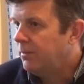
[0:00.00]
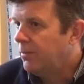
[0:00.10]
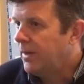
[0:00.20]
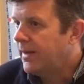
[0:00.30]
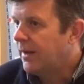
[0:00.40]

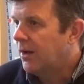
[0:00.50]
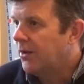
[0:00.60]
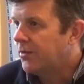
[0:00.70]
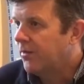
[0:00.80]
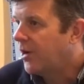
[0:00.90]
We did a
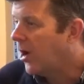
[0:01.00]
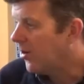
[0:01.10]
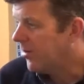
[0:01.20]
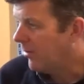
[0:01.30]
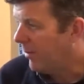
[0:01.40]
lot of
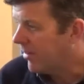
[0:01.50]
karting when we